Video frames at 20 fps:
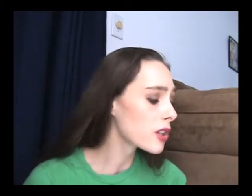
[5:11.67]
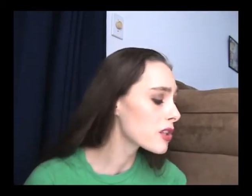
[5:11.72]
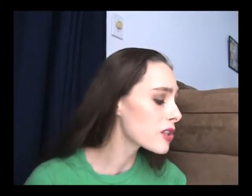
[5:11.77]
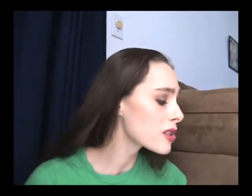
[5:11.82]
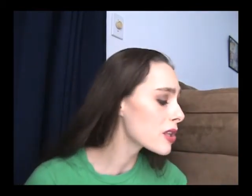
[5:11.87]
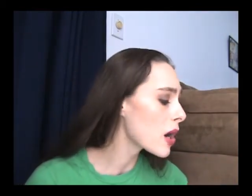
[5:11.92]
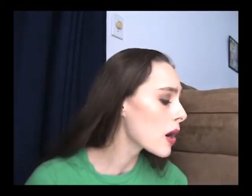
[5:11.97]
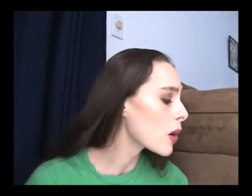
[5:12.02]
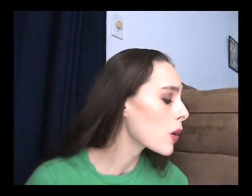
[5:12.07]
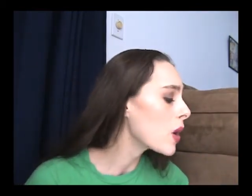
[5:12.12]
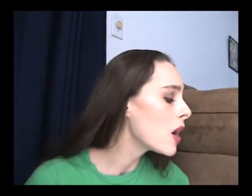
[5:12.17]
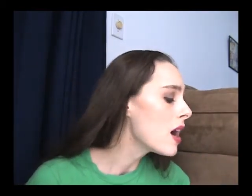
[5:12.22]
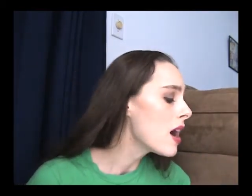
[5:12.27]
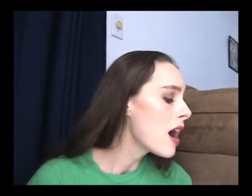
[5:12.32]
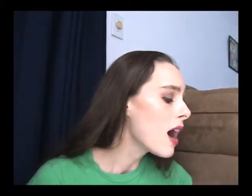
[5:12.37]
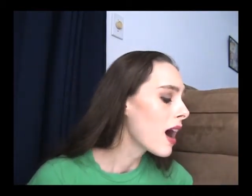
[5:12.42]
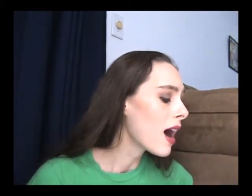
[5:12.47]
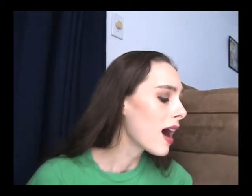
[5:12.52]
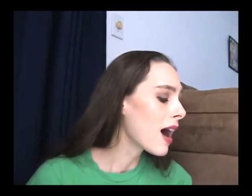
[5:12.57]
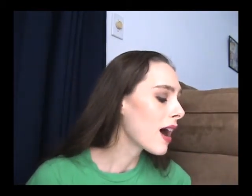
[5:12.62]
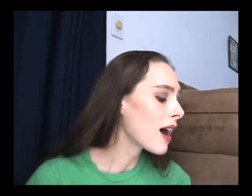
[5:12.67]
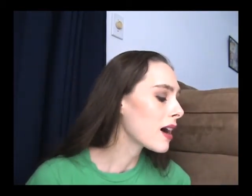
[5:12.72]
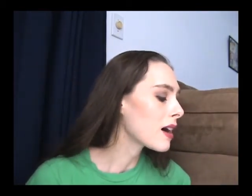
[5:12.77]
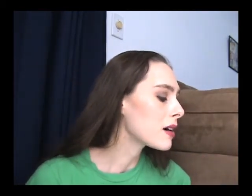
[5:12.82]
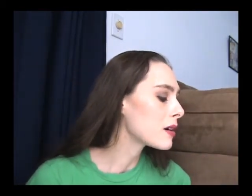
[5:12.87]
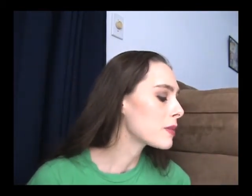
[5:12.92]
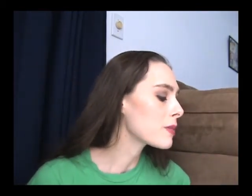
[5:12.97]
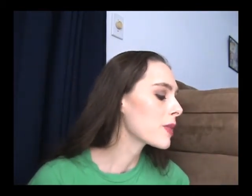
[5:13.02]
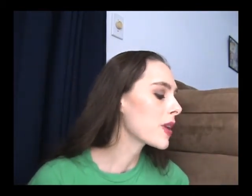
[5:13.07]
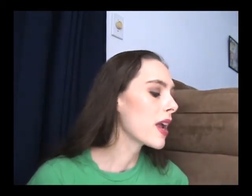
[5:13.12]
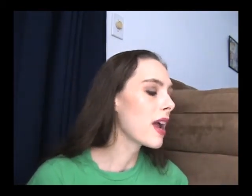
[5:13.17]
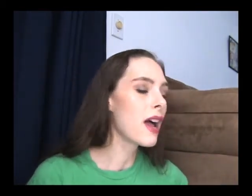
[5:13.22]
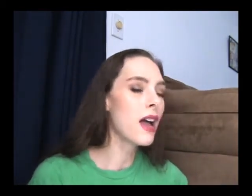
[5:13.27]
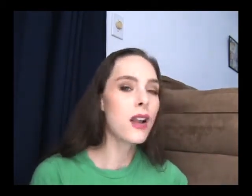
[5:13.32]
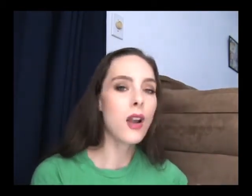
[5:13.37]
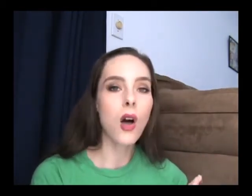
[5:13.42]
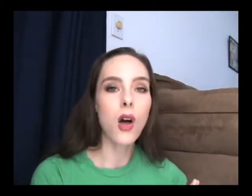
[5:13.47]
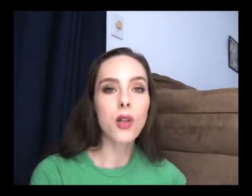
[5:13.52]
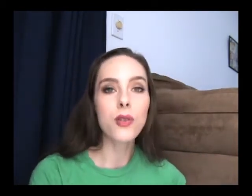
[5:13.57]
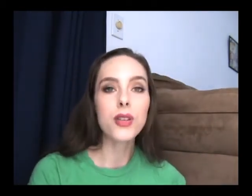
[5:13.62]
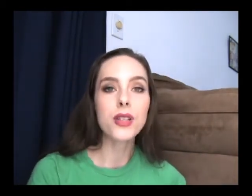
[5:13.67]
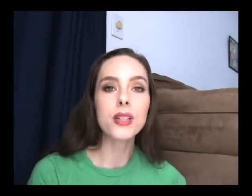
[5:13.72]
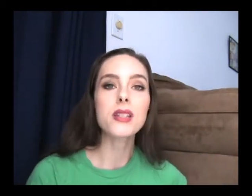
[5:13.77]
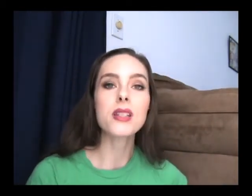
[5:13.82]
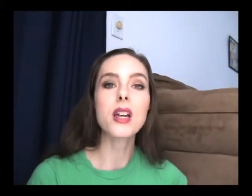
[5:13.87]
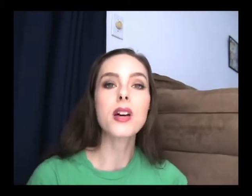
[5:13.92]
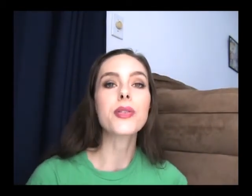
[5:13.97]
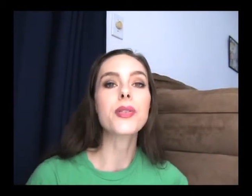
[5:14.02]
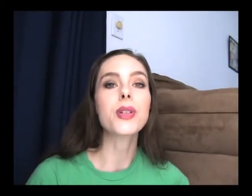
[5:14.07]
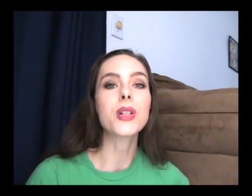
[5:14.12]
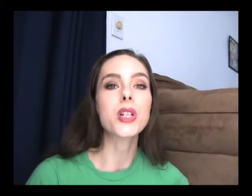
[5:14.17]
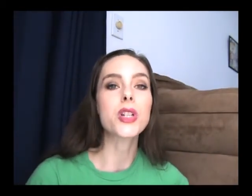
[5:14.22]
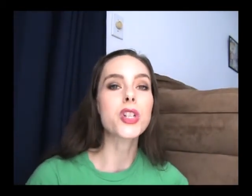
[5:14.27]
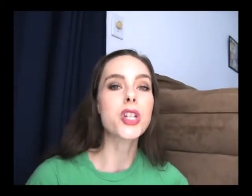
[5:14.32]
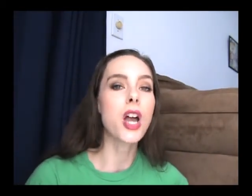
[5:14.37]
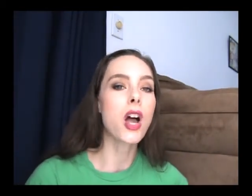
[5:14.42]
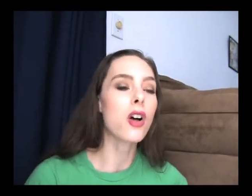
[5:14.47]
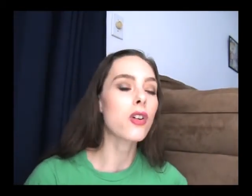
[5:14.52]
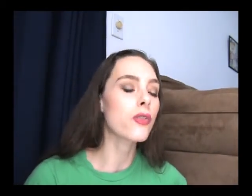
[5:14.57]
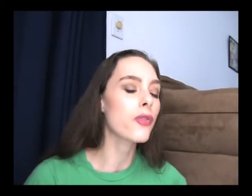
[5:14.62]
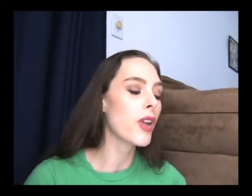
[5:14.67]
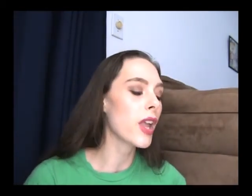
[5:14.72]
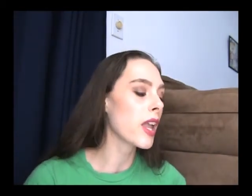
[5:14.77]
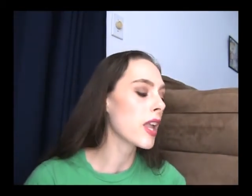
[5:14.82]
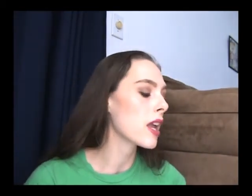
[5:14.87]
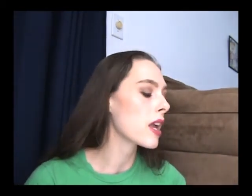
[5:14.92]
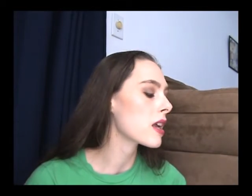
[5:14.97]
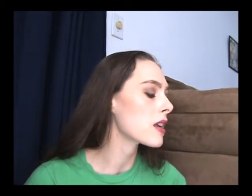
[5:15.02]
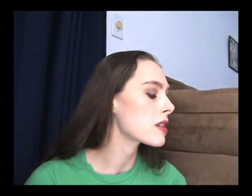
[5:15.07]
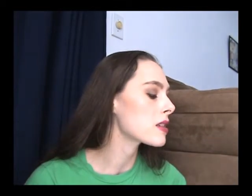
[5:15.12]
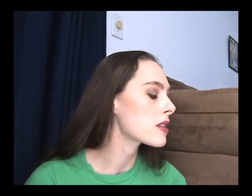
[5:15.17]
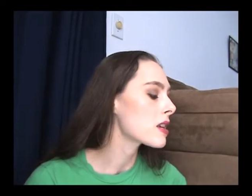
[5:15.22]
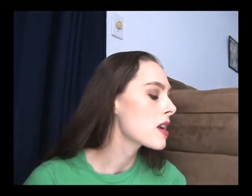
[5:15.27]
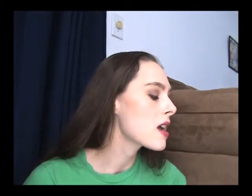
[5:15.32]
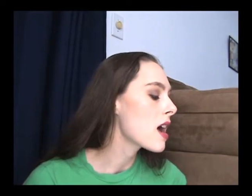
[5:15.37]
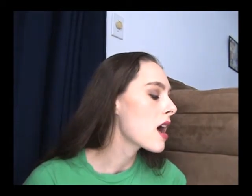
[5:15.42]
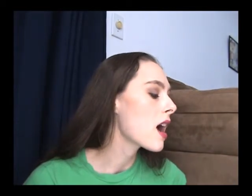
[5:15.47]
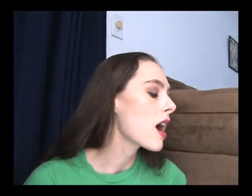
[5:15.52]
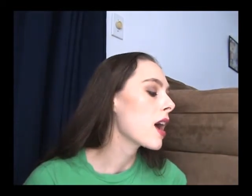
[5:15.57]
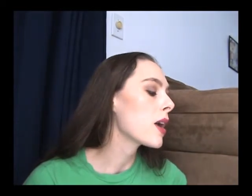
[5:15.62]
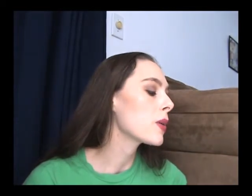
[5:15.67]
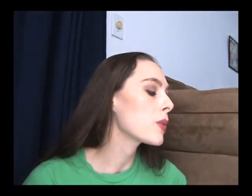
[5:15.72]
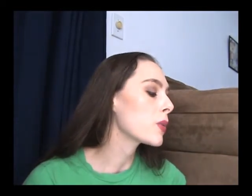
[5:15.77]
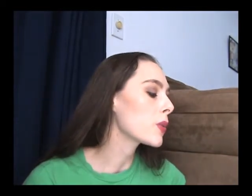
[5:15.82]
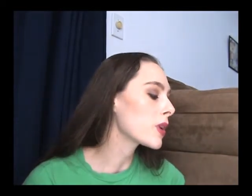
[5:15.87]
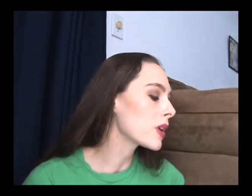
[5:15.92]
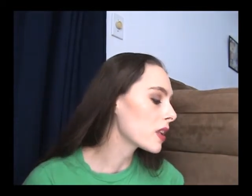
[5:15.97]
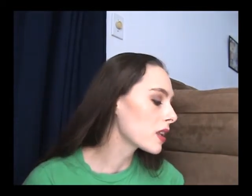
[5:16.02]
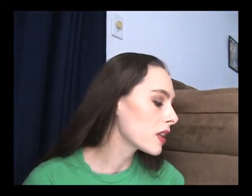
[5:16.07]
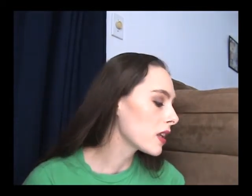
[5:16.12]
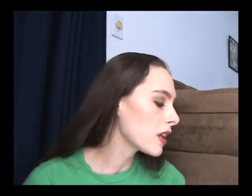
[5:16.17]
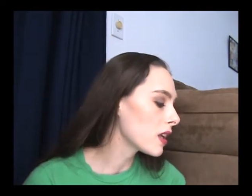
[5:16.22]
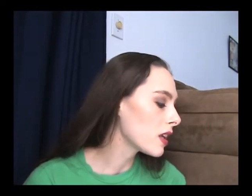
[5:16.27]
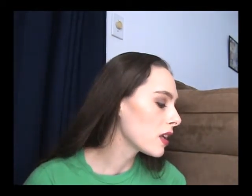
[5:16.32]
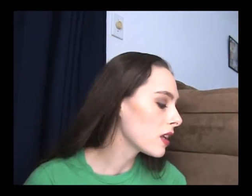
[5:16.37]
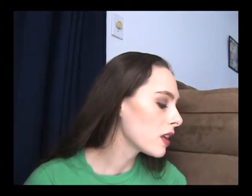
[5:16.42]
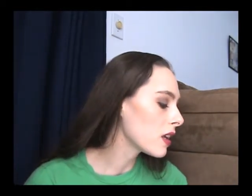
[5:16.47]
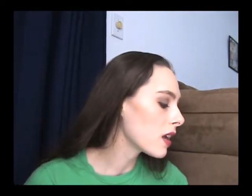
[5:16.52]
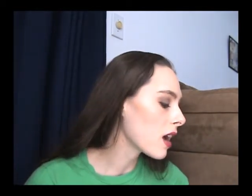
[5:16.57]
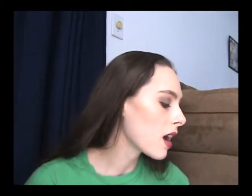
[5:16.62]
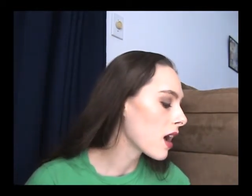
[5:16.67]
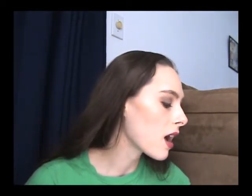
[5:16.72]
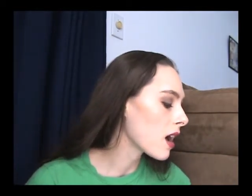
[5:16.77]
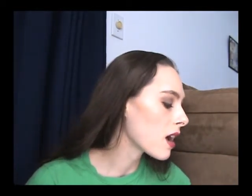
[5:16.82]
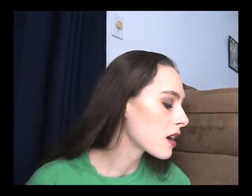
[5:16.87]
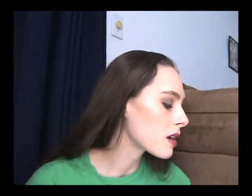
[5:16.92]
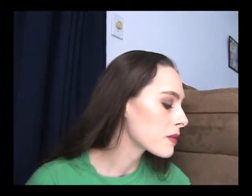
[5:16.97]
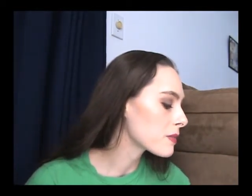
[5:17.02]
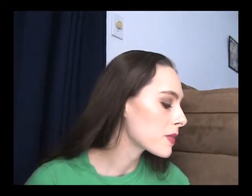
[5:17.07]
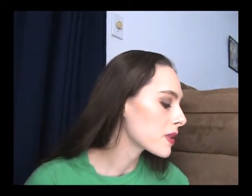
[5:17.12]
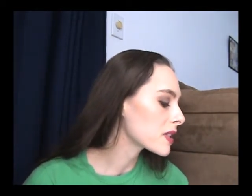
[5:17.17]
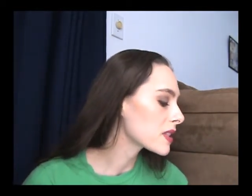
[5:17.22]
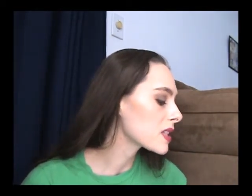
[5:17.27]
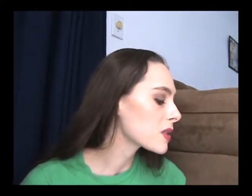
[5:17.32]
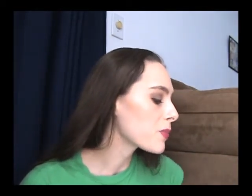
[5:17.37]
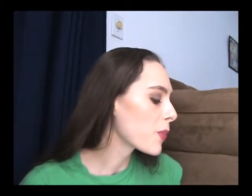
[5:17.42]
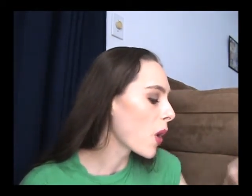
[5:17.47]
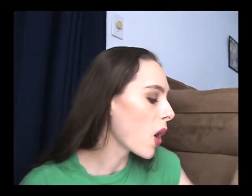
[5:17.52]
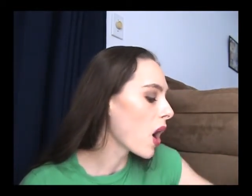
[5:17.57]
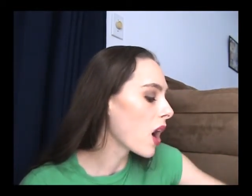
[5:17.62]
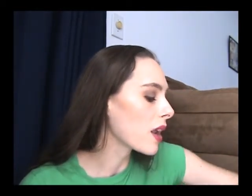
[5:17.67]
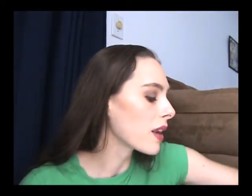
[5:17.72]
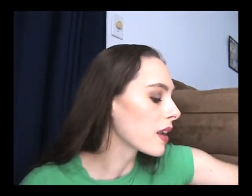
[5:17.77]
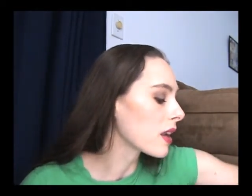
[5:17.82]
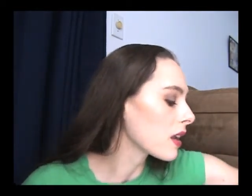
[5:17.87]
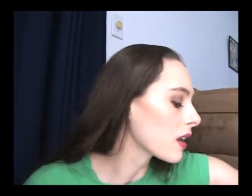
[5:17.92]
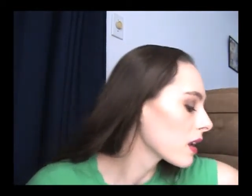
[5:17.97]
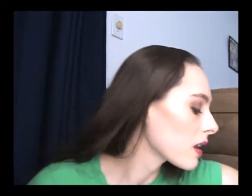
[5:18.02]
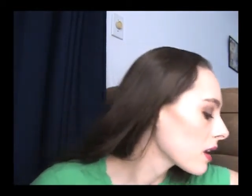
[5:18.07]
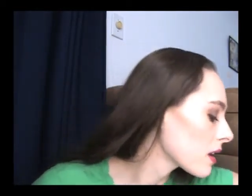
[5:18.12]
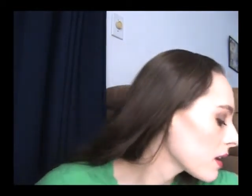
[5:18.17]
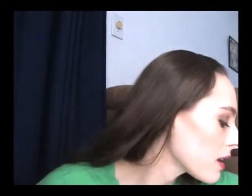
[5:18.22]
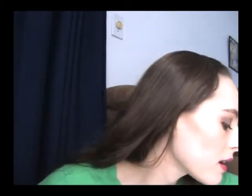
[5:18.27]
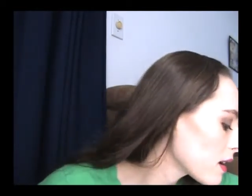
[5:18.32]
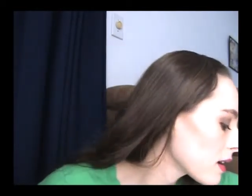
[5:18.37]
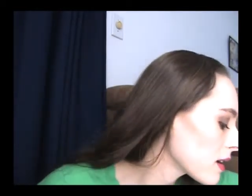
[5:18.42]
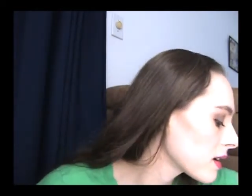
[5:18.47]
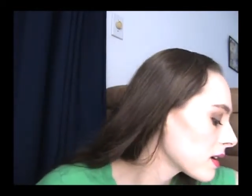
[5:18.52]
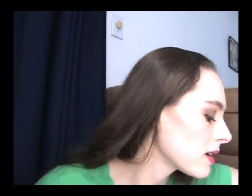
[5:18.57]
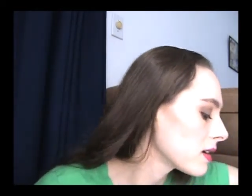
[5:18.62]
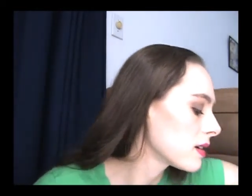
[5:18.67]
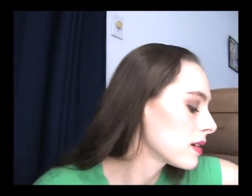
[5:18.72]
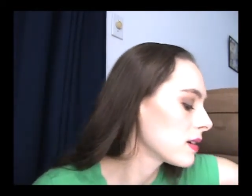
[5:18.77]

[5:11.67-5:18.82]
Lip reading: So they had all this stuff on the shelf, and I really spotted